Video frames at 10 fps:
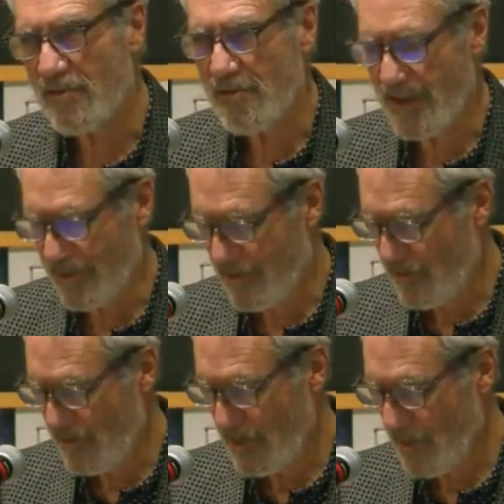at
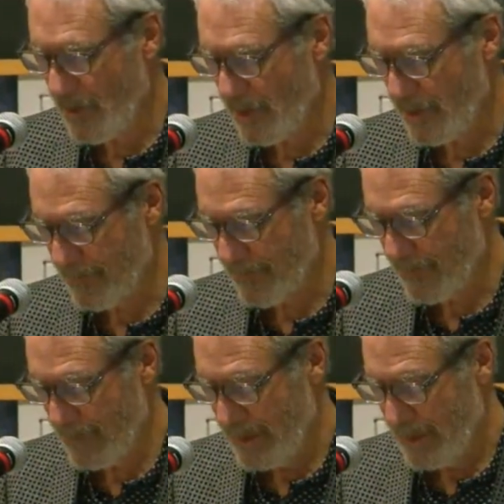sea bottom.
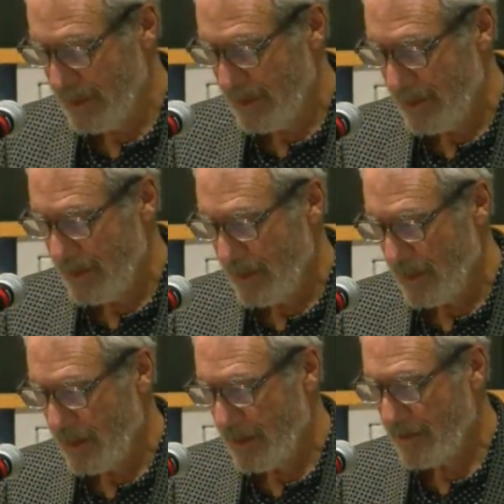
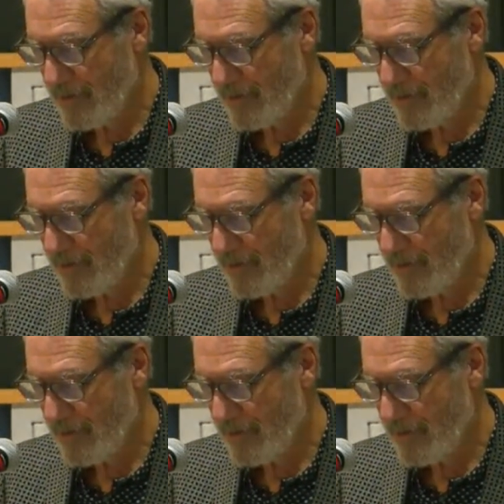Eyes